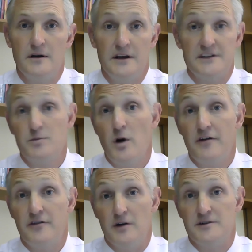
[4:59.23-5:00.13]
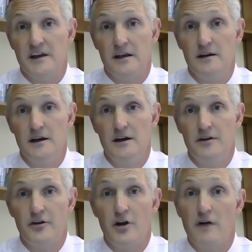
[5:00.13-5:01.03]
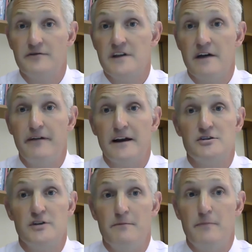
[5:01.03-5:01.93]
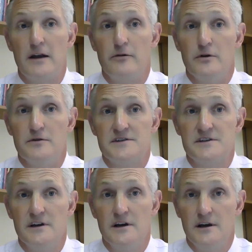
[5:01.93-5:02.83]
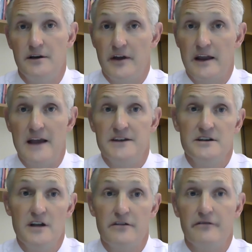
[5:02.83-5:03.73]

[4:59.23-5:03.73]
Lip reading: It's worth noting that after their victory in Belarus, they gained another